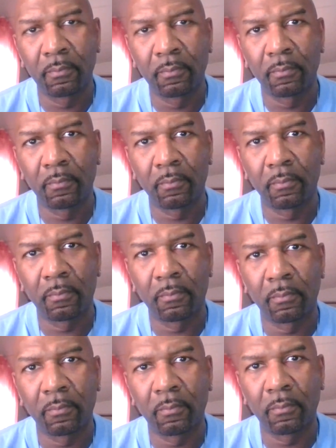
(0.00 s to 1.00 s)

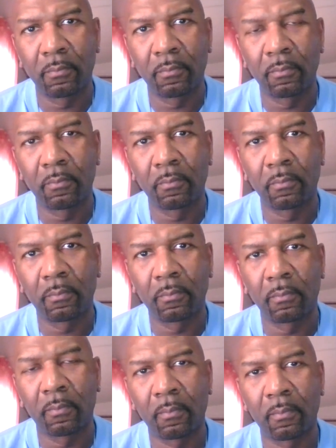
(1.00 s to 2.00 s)

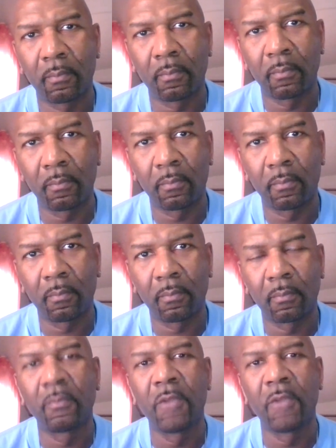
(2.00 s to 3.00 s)

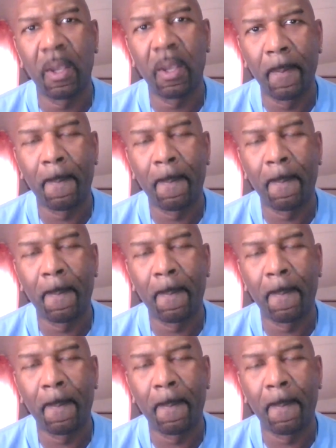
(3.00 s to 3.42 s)
No words are spoken by the person on screen.